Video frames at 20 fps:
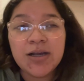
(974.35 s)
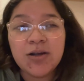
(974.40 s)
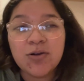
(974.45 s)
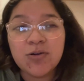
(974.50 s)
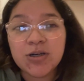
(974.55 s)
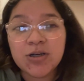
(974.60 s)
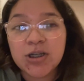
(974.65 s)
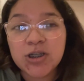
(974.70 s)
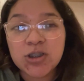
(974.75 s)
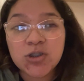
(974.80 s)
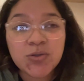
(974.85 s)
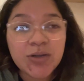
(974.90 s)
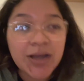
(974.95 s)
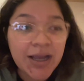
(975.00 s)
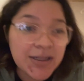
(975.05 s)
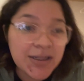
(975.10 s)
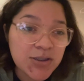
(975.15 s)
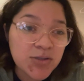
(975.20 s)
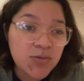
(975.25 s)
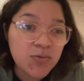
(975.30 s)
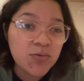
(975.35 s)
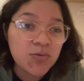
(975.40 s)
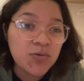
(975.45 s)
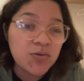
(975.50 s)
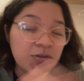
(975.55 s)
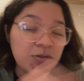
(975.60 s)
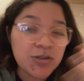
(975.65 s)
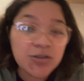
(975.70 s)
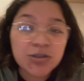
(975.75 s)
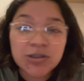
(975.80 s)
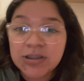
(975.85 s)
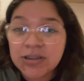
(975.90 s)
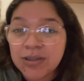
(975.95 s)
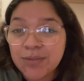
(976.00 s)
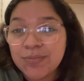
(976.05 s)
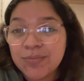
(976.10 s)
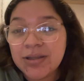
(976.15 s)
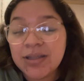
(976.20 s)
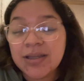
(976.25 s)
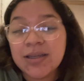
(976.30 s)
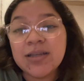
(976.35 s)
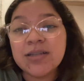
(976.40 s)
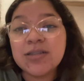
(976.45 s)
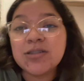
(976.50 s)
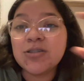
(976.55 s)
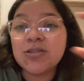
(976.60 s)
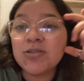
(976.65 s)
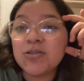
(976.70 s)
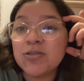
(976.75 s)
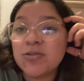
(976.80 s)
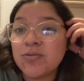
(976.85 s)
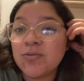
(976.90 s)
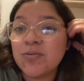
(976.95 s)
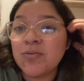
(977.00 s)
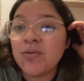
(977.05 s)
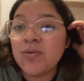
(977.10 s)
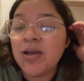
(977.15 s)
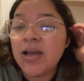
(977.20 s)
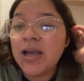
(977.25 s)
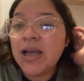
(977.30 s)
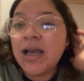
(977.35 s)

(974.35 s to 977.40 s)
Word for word: or a trade school or something to do.